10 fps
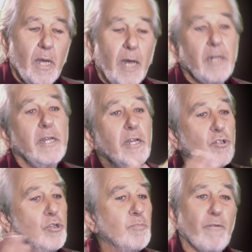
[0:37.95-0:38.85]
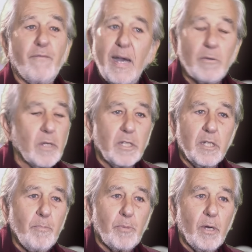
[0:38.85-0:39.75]
And the answer is profoundly
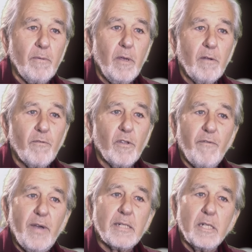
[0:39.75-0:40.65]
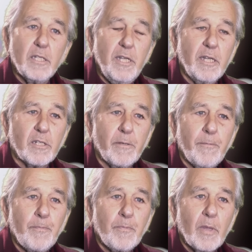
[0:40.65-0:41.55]
simple, for the fact is this
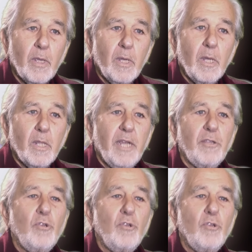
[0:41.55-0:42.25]
that